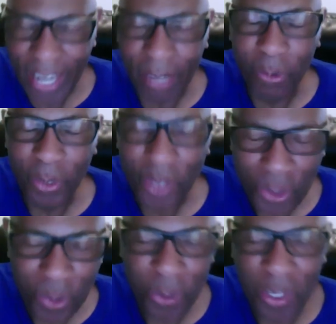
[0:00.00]
I went to
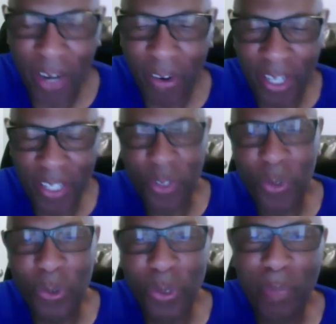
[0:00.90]
school there in the
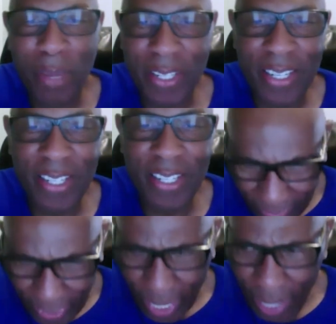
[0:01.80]
School of Business.
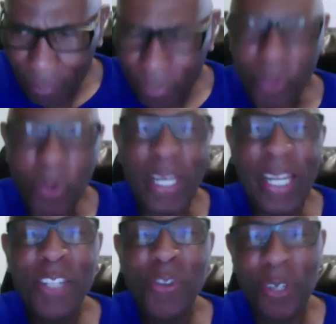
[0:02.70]
What
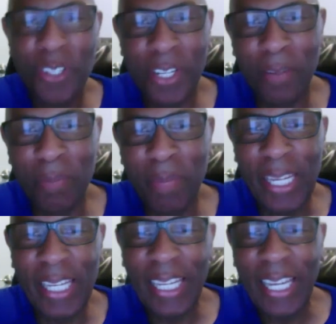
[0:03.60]
interested
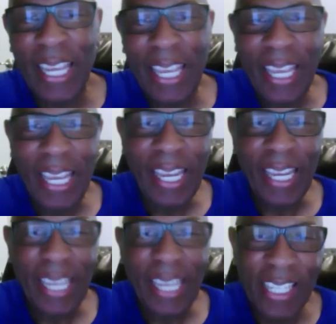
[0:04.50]
me
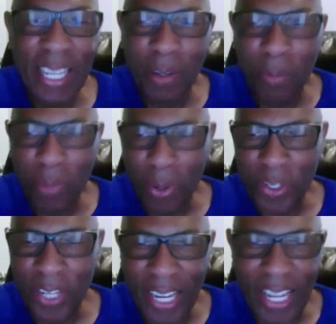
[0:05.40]
in
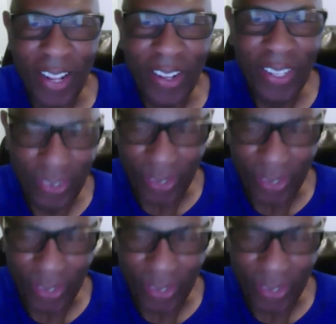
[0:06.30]
personnel,